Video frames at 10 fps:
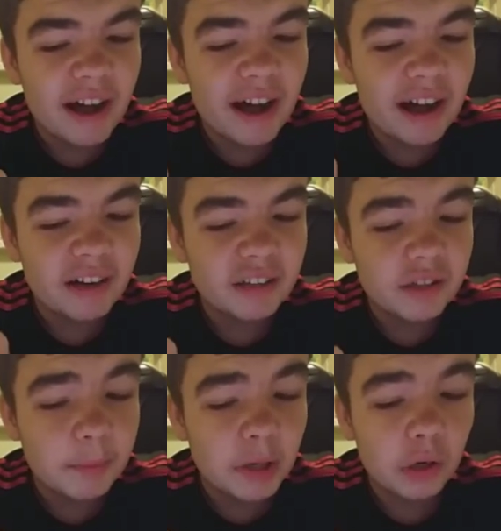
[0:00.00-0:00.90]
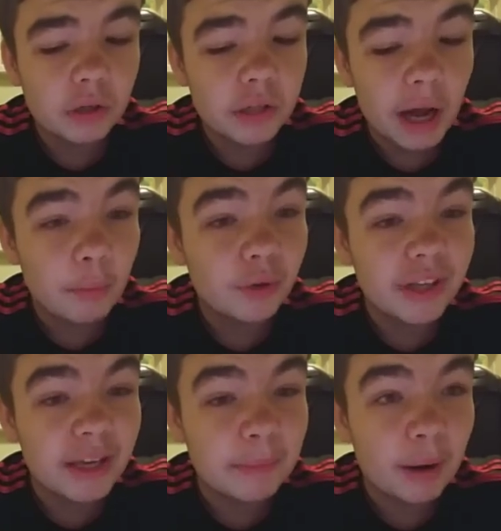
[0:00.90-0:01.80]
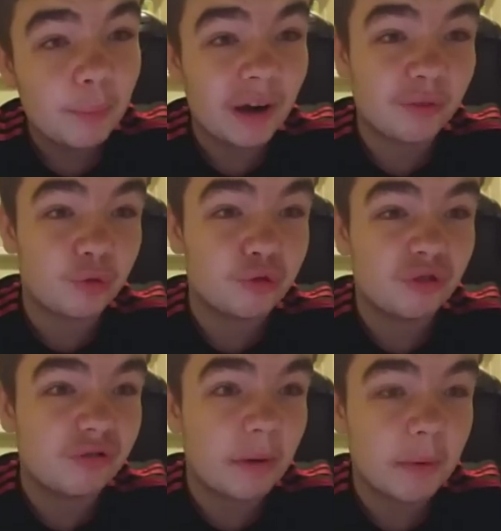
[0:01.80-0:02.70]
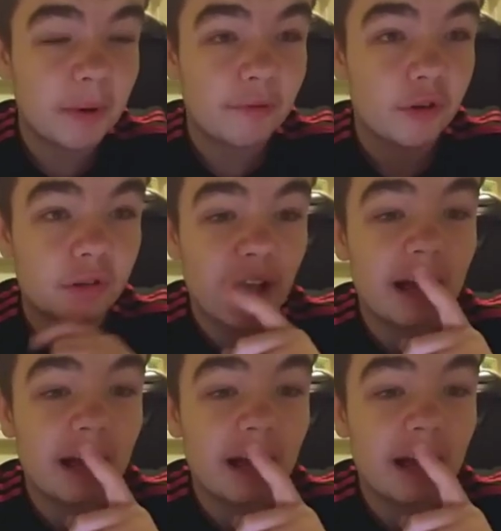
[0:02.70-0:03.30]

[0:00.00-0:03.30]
And to be honest, I would take my bad ones for Remy Matthews,